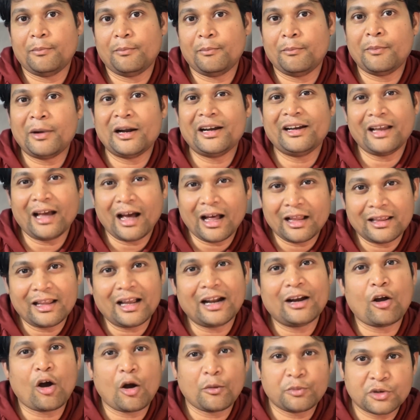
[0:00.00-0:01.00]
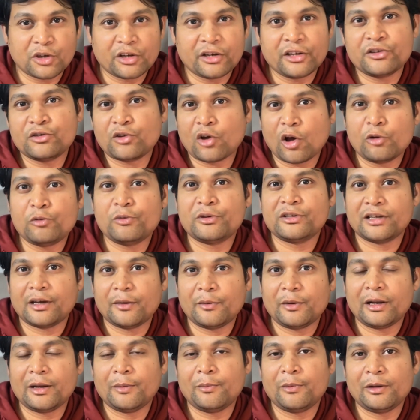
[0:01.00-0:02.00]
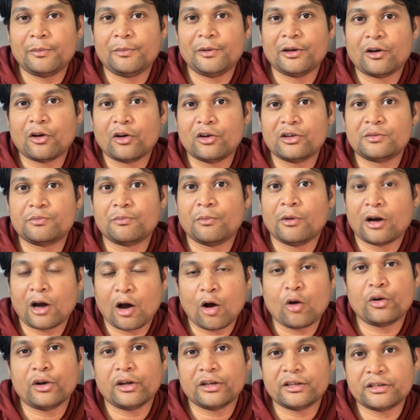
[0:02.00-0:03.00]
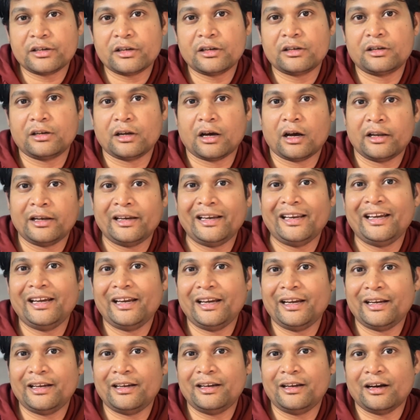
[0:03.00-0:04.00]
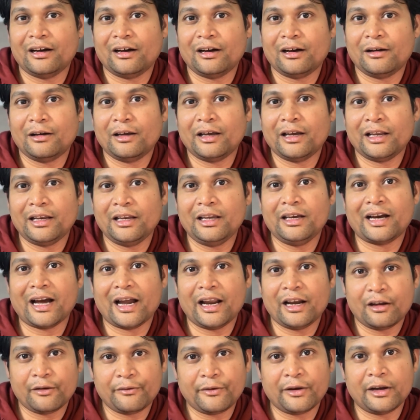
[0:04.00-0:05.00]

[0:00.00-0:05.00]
But yeah, that option is always available because Macau doesn't need any kind of